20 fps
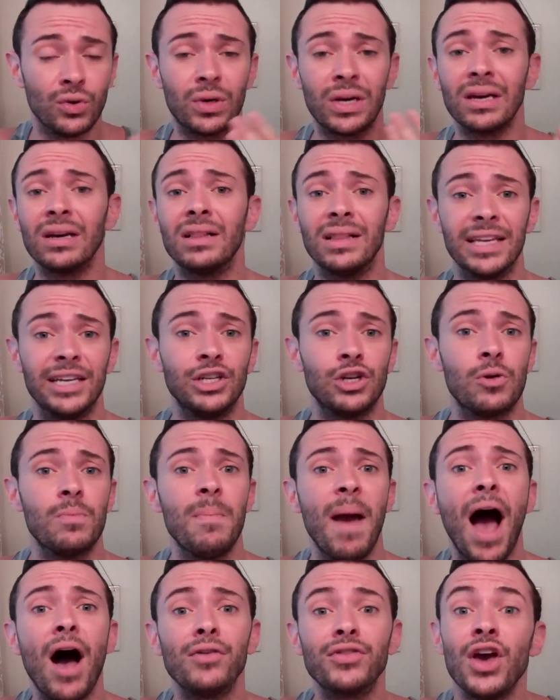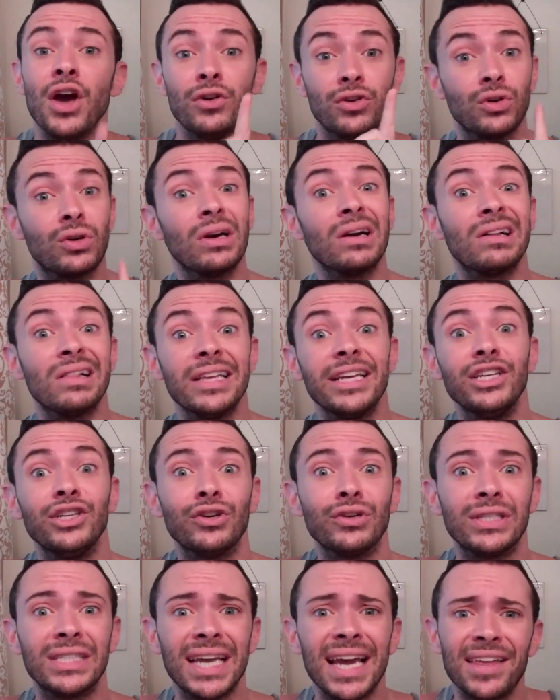You can clean your mouth. You can clean
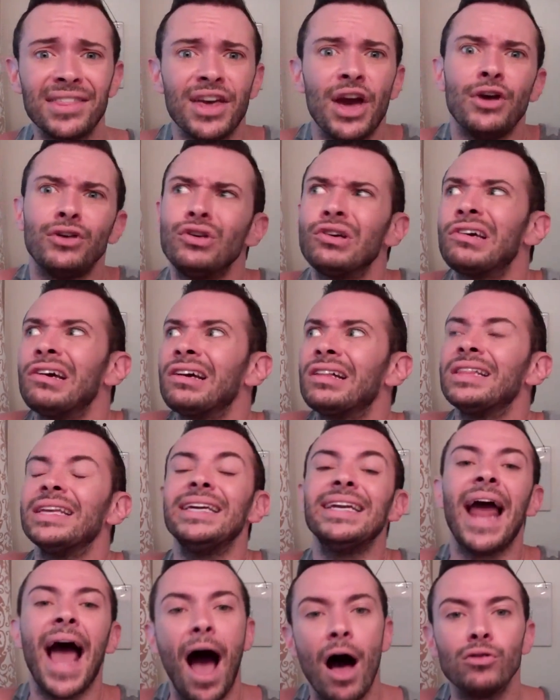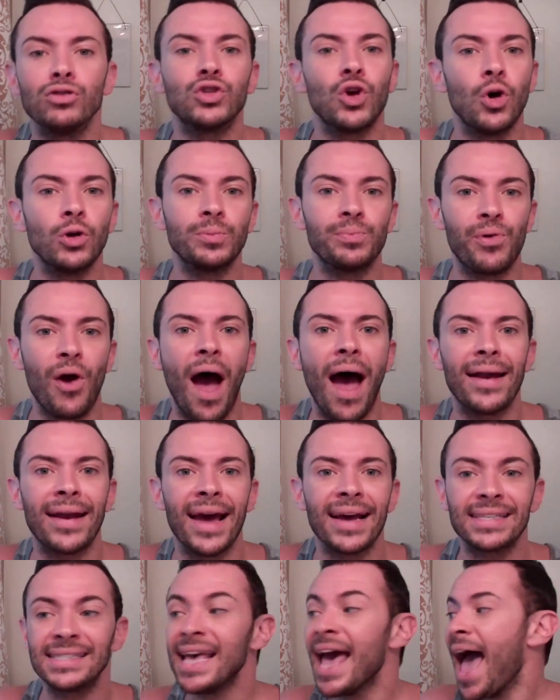your teeth. You can clean household
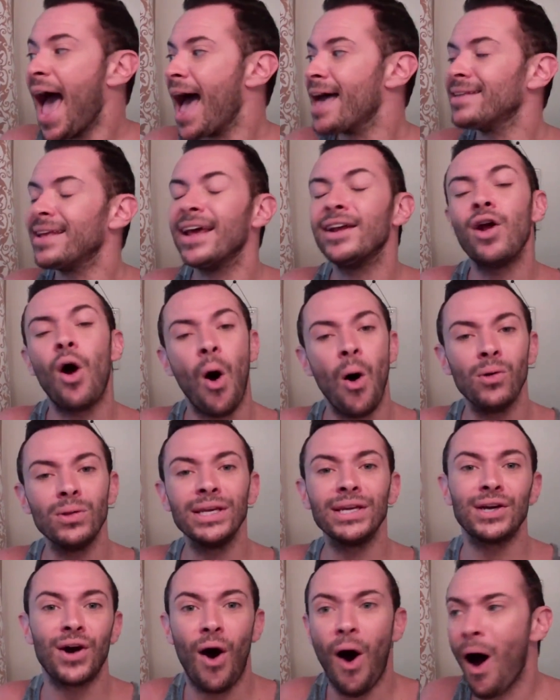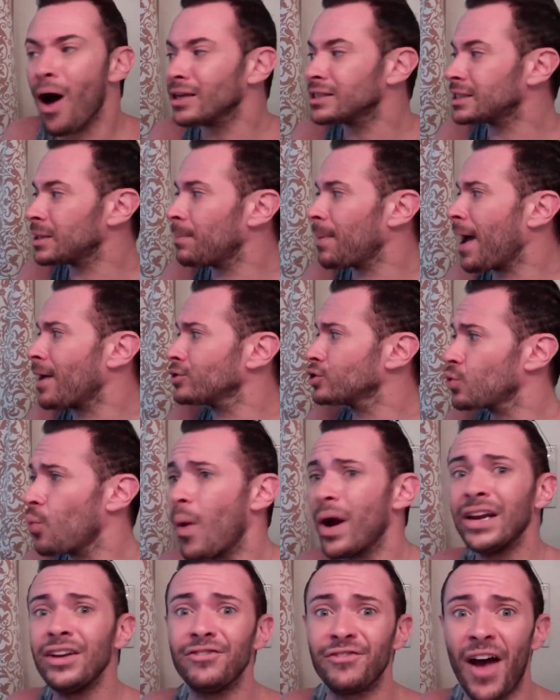products. And it only costs about
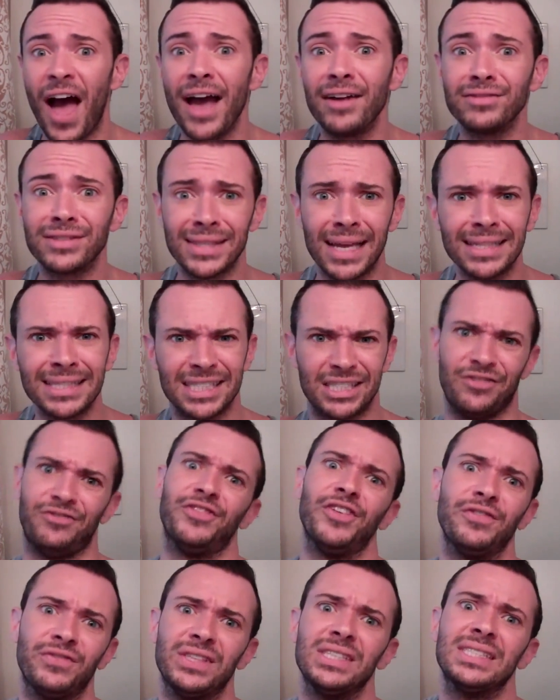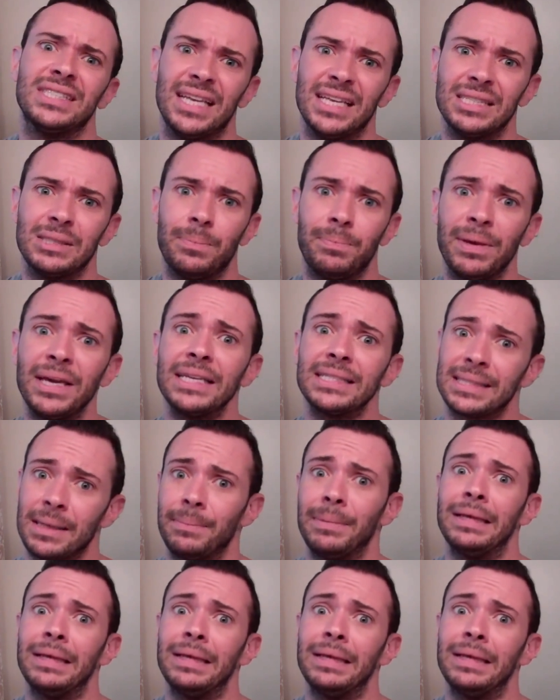25 cents to 50 cents a piece.